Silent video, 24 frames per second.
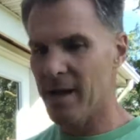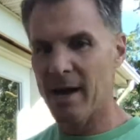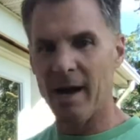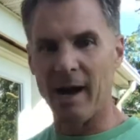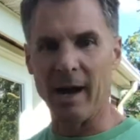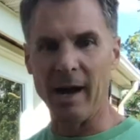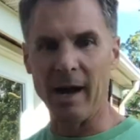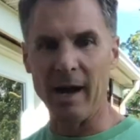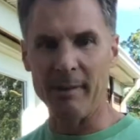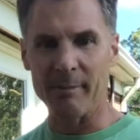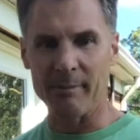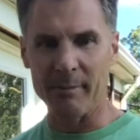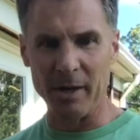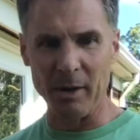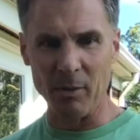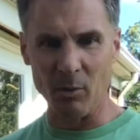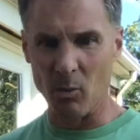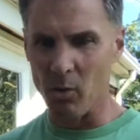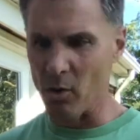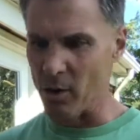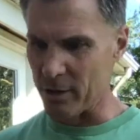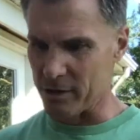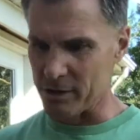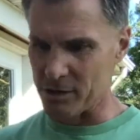But it
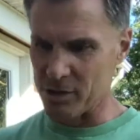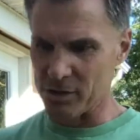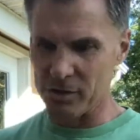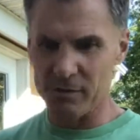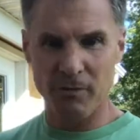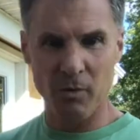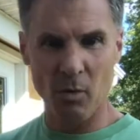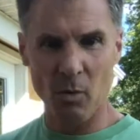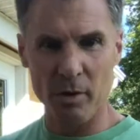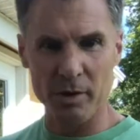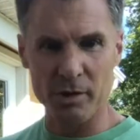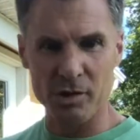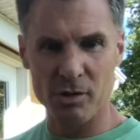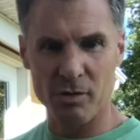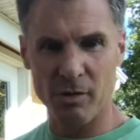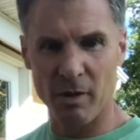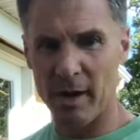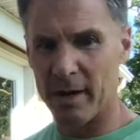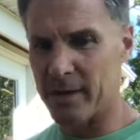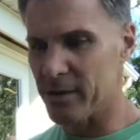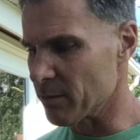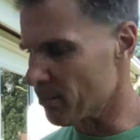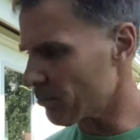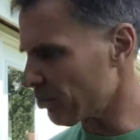worked. Just 4-inch
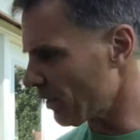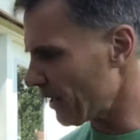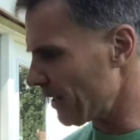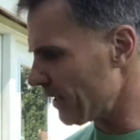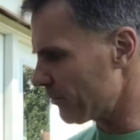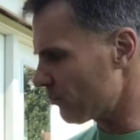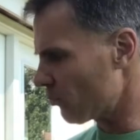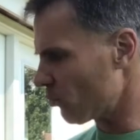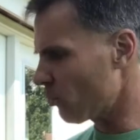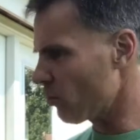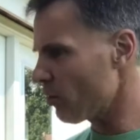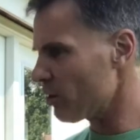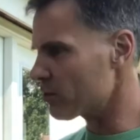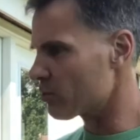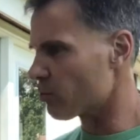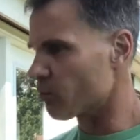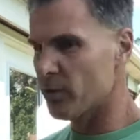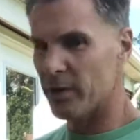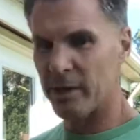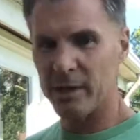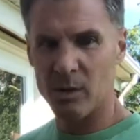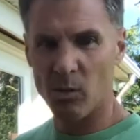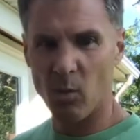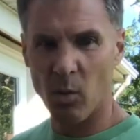grinder blade worked
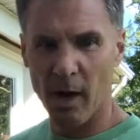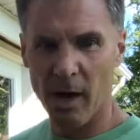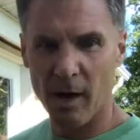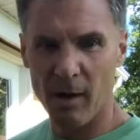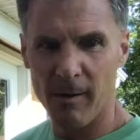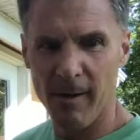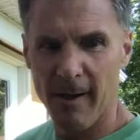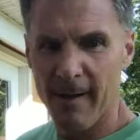really well.